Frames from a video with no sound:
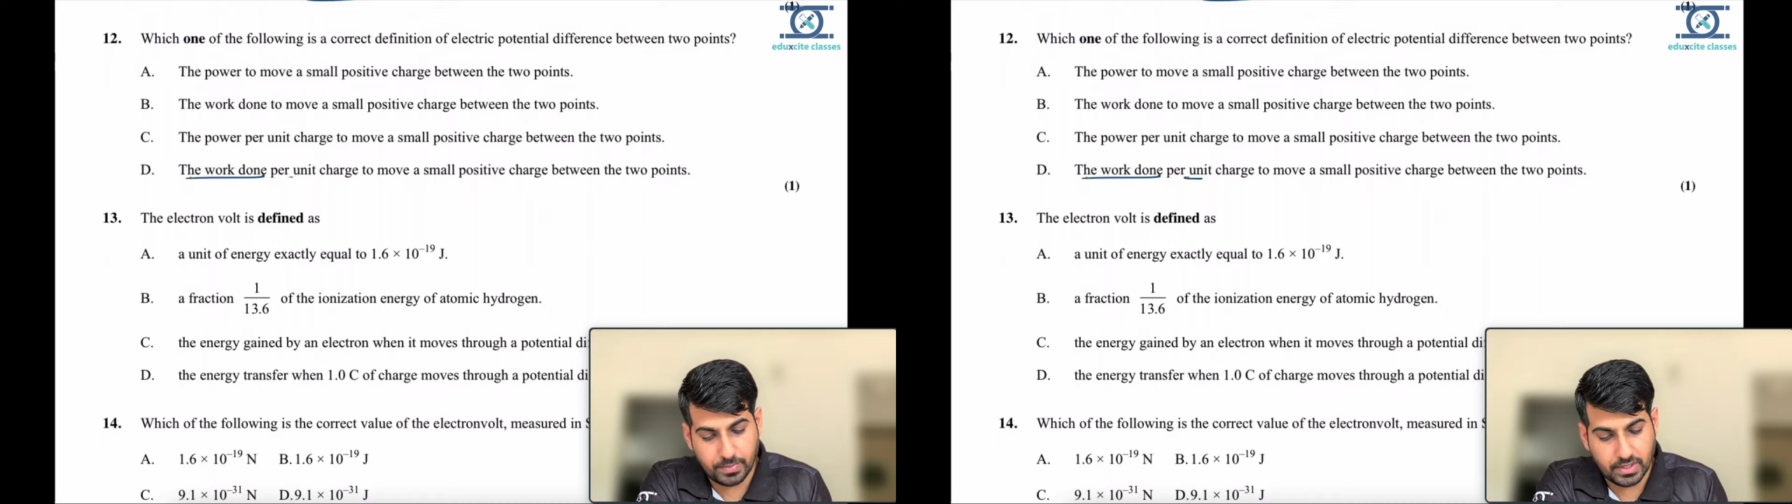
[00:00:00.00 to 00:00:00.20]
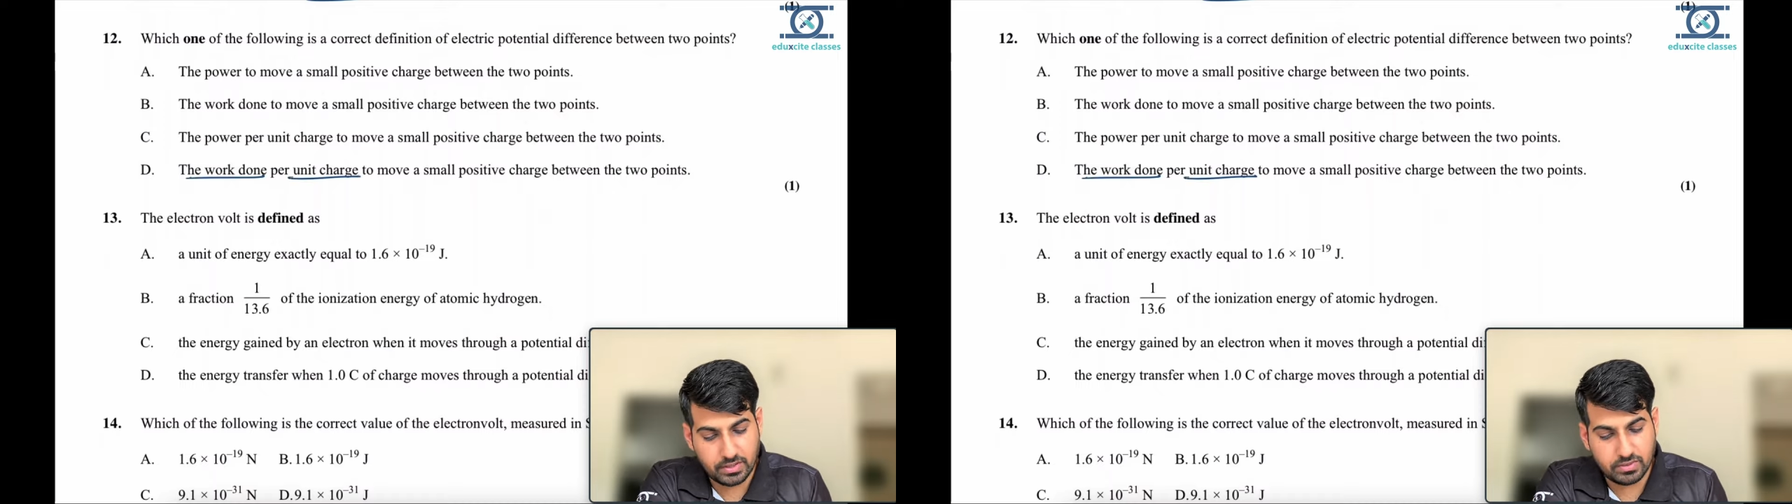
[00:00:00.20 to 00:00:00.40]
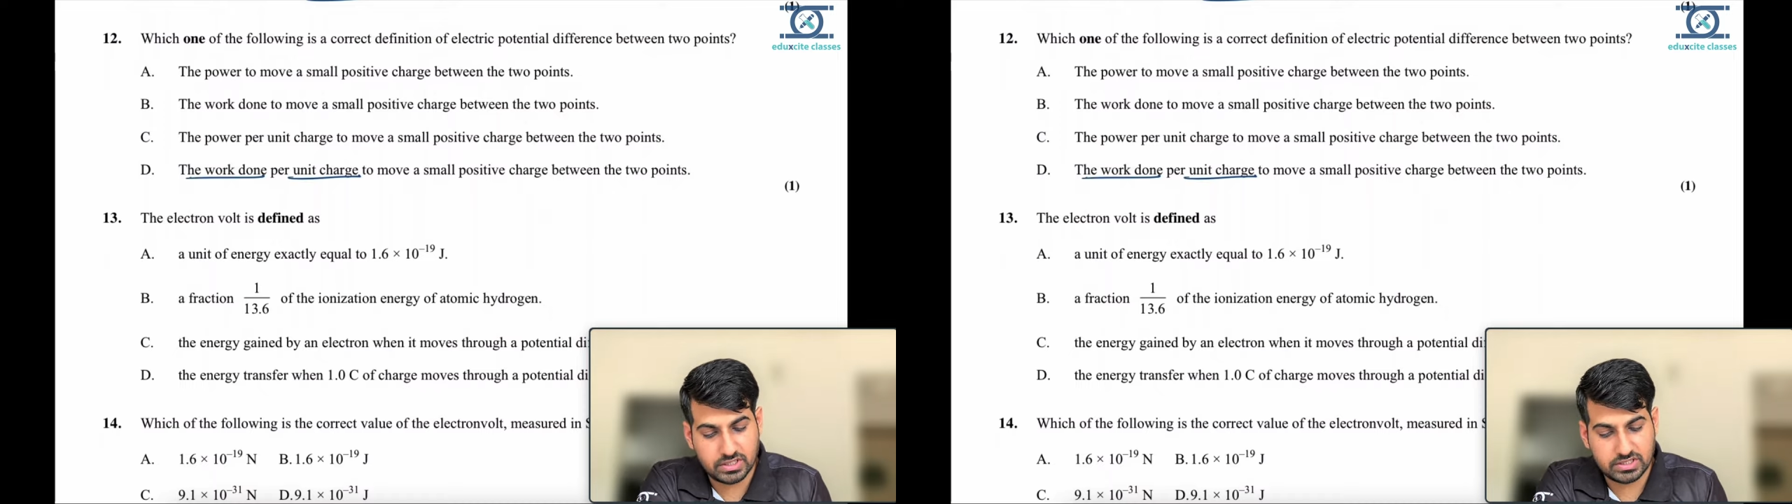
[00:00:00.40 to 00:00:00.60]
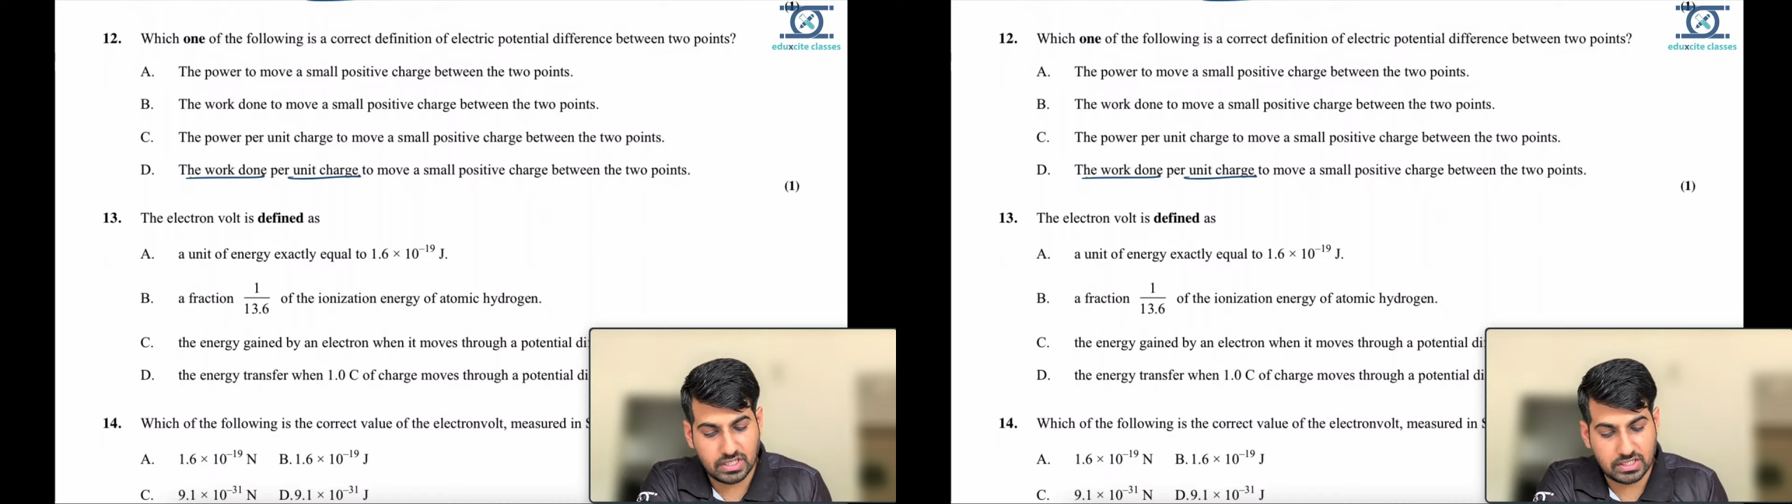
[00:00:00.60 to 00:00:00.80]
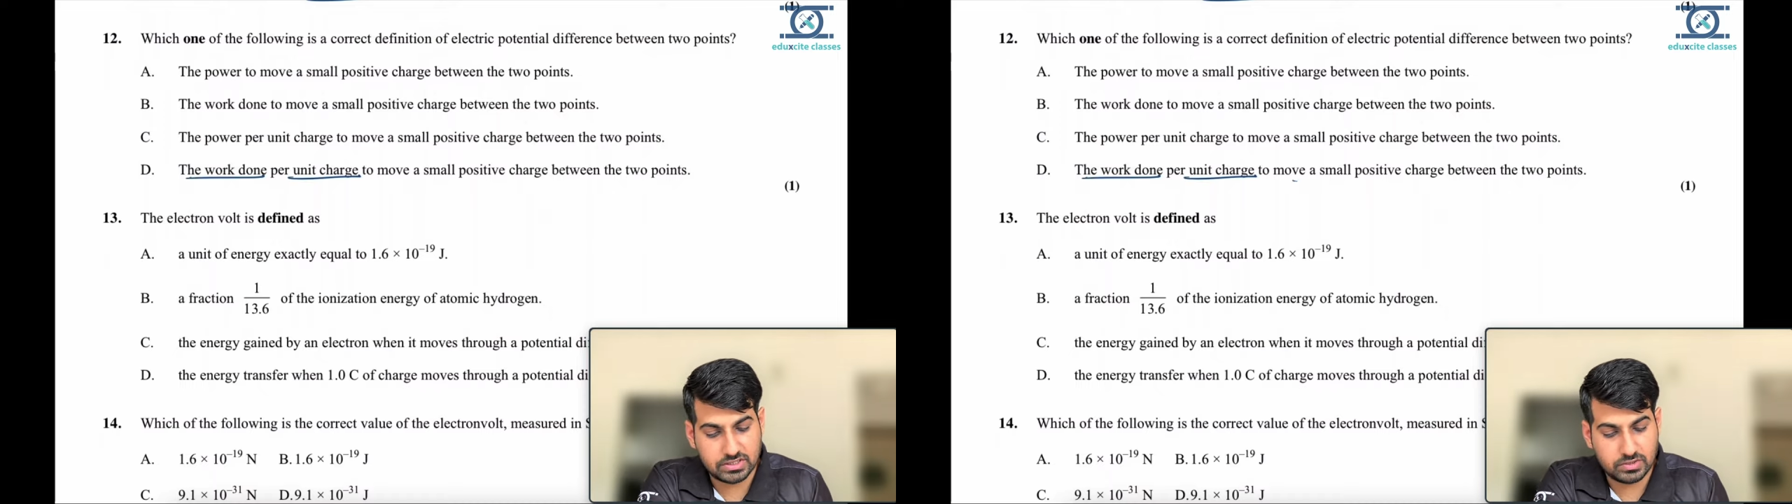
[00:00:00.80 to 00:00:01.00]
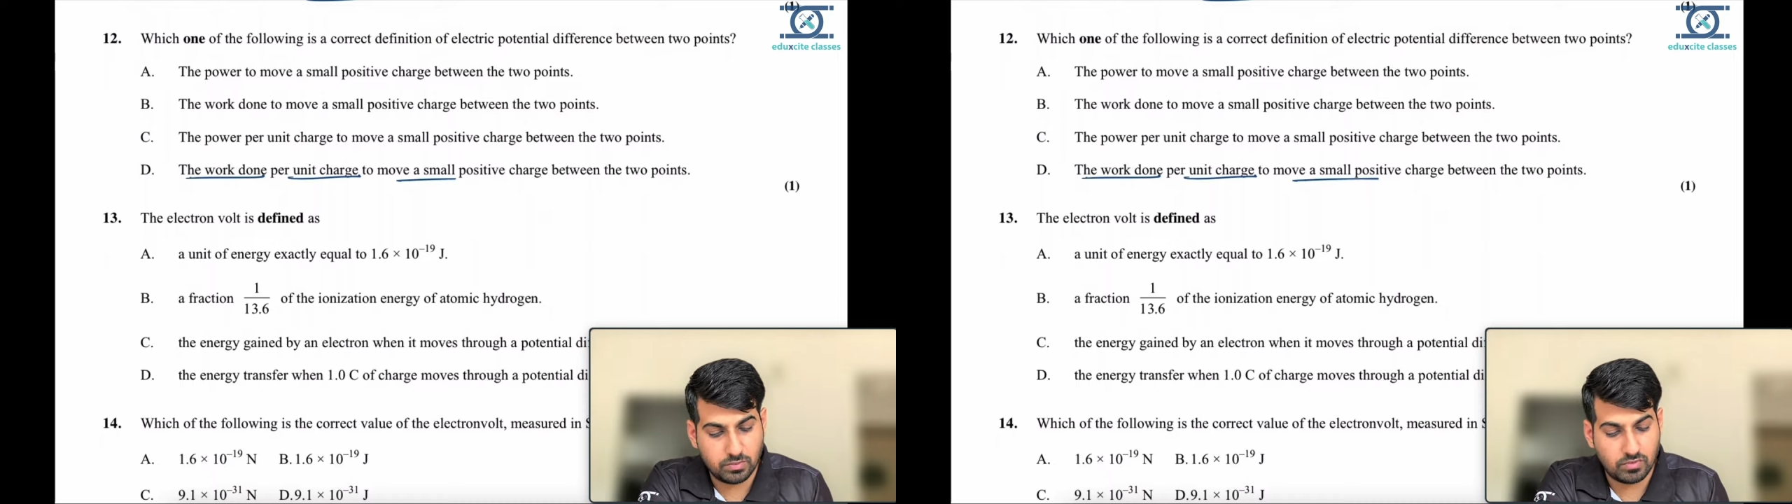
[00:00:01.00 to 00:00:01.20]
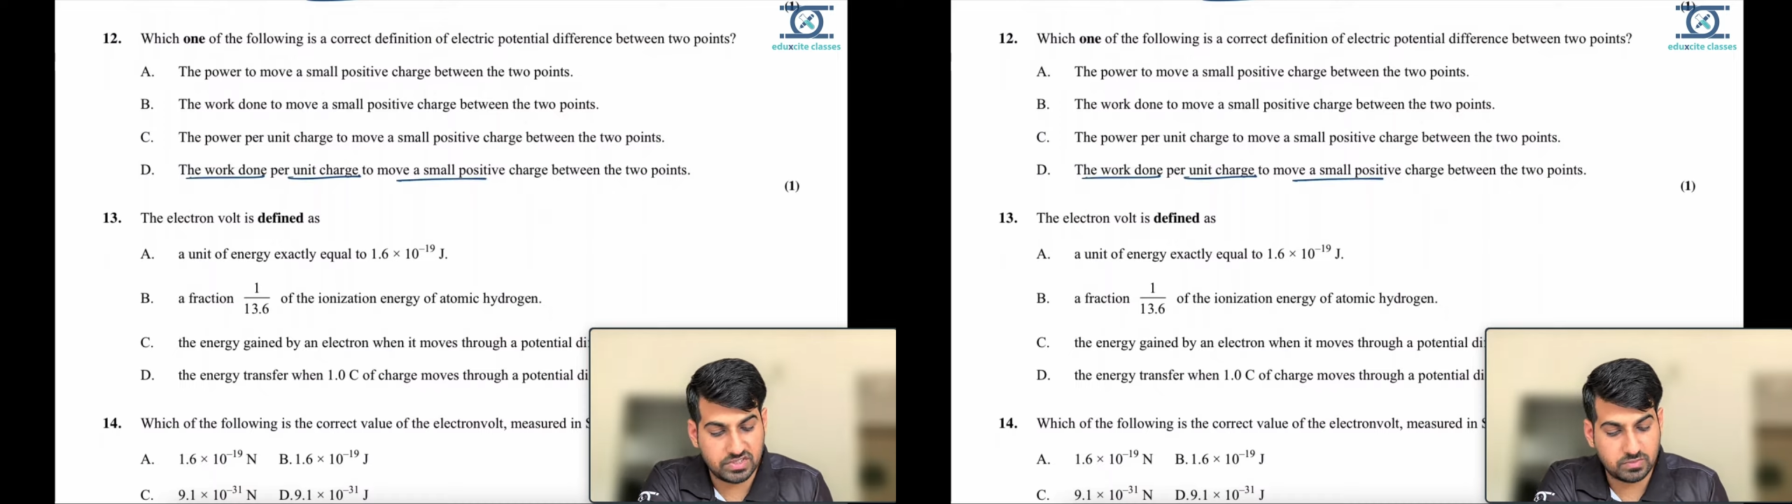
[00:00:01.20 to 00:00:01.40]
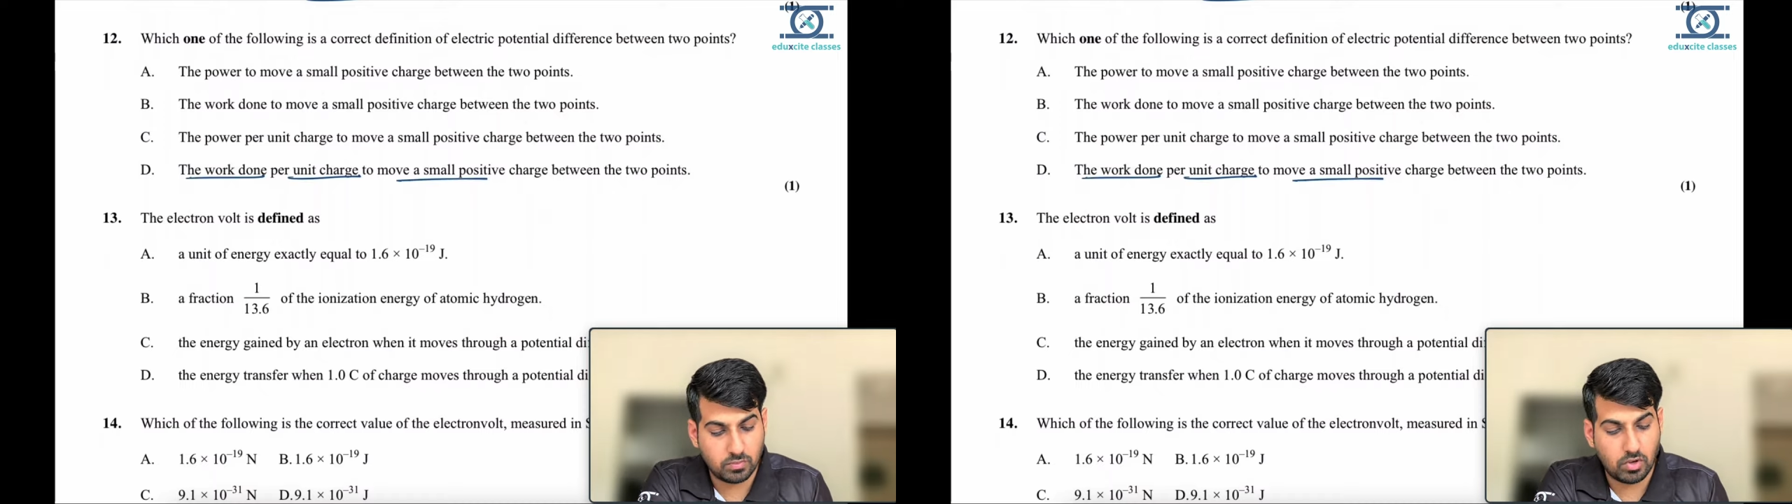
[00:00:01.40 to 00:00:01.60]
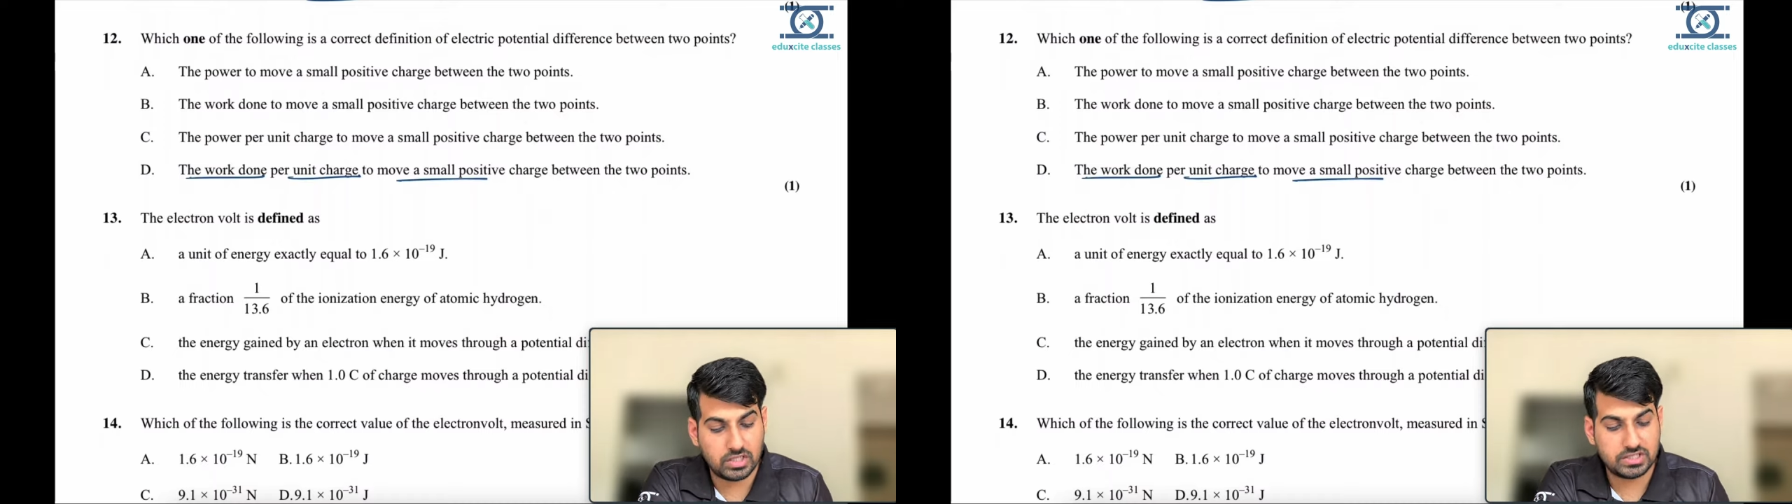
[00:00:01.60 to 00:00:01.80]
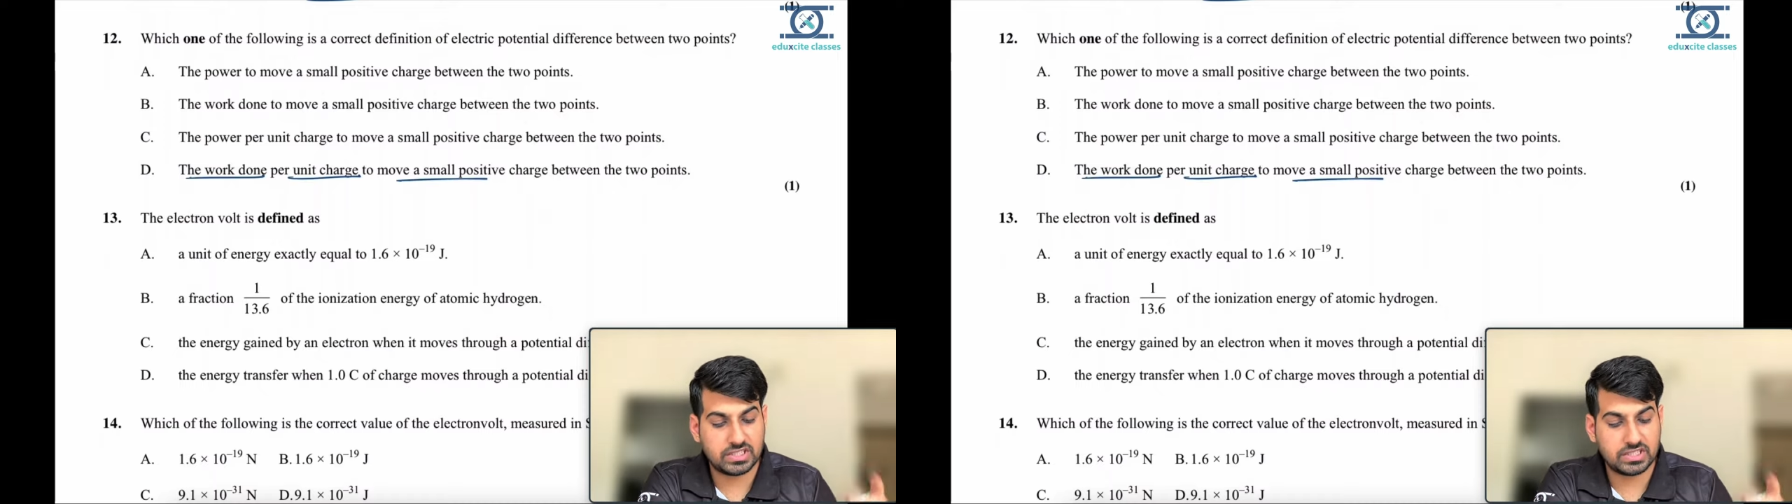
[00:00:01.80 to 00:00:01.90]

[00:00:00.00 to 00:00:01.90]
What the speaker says: per unit charge to move a small